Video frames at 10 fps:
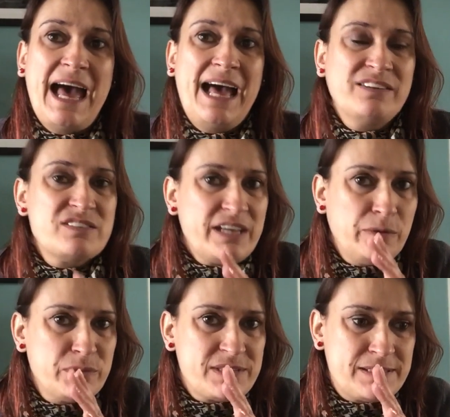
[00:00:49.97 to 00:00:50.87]
And
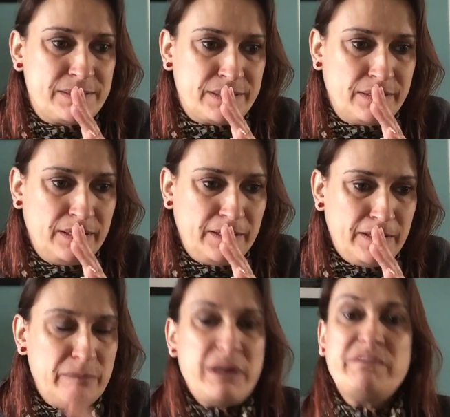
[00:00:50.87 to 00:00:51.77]
it was,
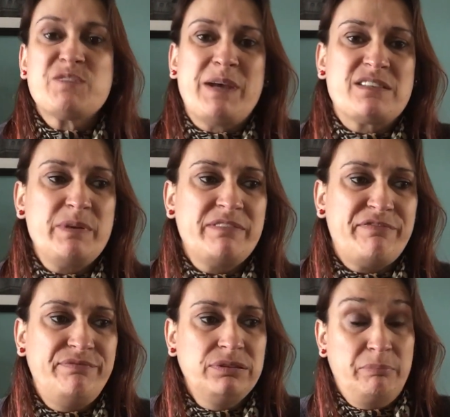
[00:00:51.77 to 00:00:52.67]
in many respects, a bit of
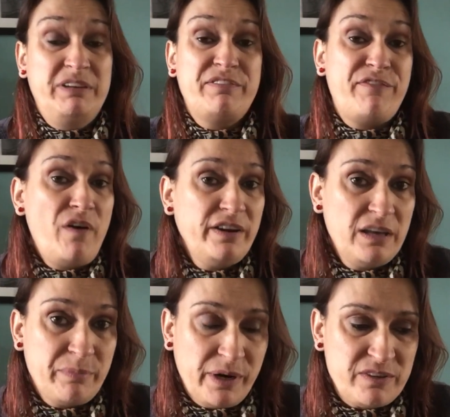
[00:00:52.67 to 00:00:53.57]
a
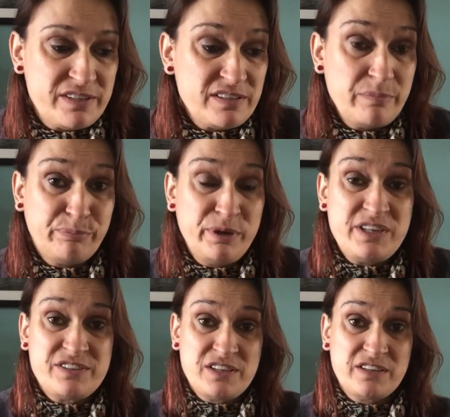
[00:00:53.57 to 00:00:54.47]
frightening process. I'm
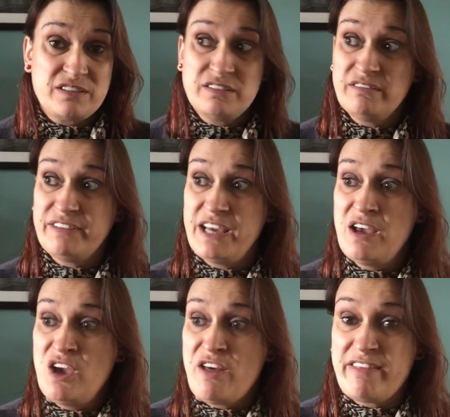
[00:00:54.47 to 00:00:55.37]
pretty certain that
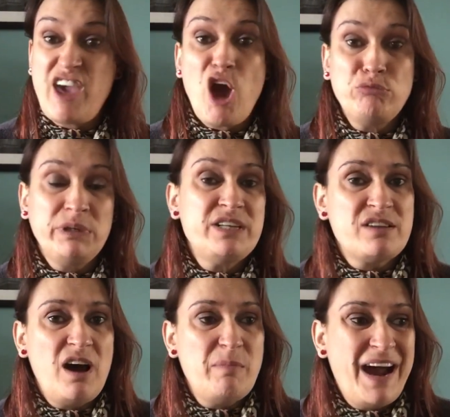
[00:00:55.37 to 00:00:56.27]
the only
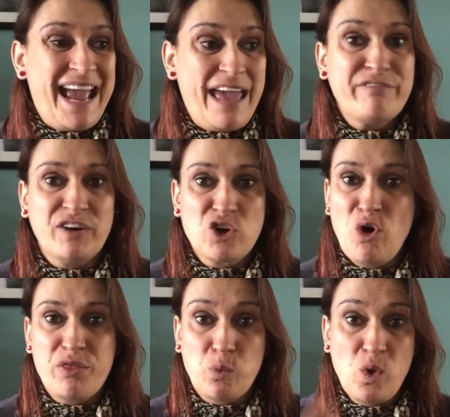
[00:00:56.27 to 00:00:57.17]
time I ever
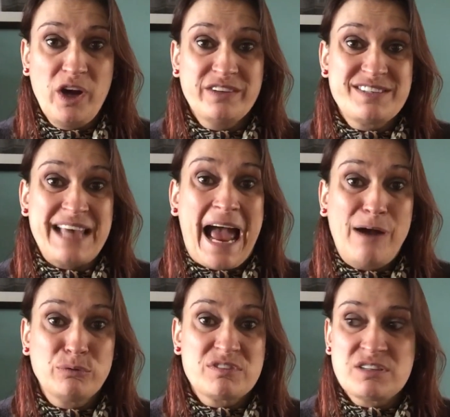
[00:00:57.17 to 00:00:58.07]
got the words
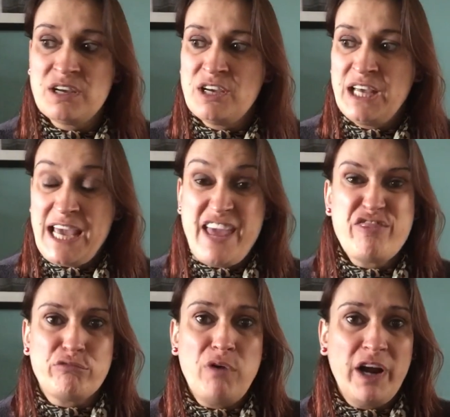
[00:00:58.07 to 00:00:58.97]
out in
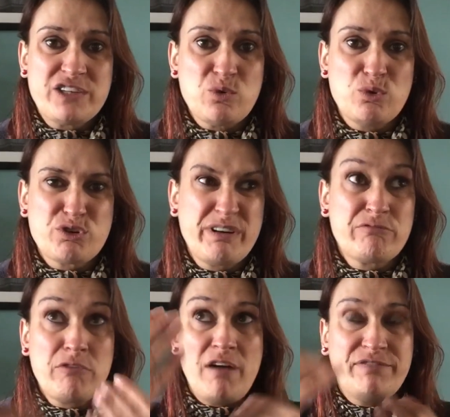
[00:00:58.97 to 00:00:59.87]
the right order,
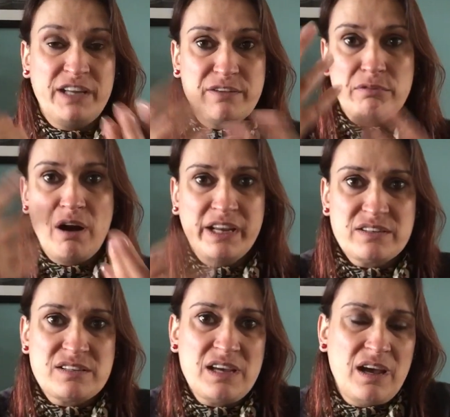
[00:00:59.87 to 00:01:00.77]
in roughly the
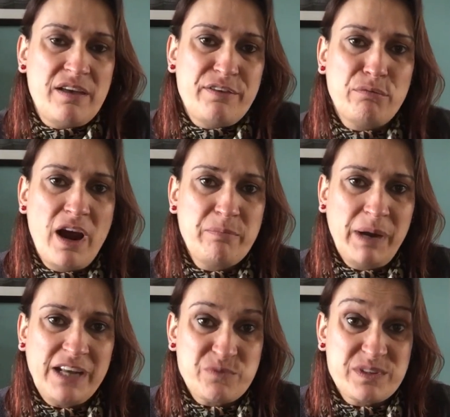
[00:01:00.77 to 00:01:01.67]
right
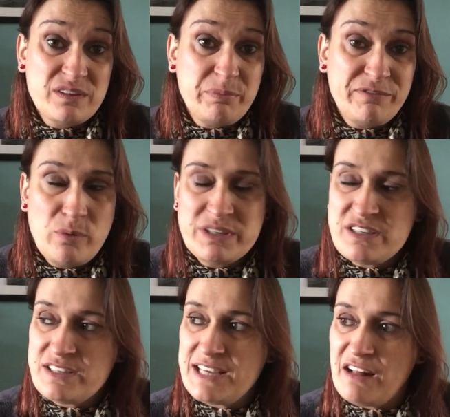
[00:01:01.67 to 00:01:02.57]
place, was in the
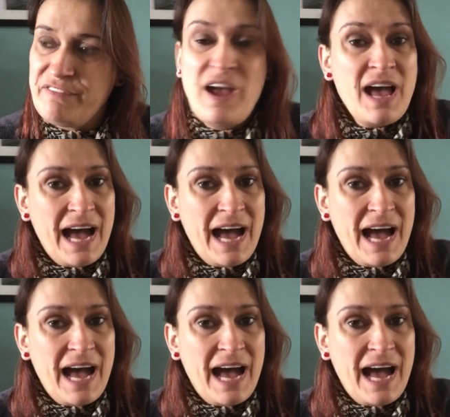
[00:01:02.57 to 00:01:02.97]
performance itself.